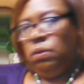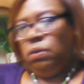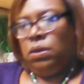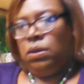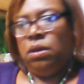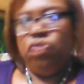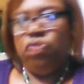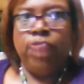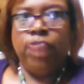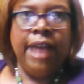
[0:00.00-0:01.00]
Because you
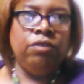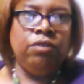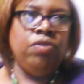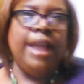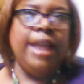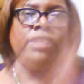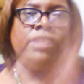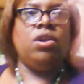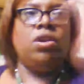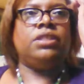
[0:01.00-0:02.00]
gotta start
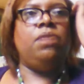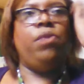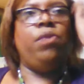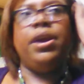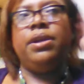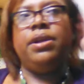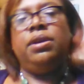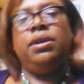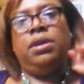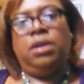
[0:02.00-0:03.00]
somewhere,
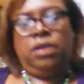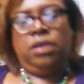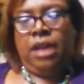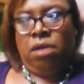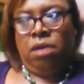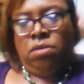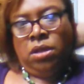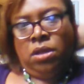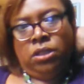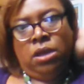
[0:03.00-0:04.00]

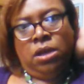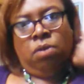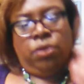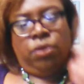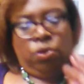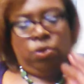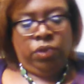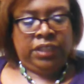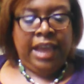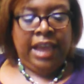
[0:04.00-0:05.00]
So we'll see
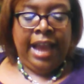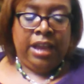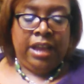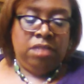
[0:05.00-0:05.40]
how it goes.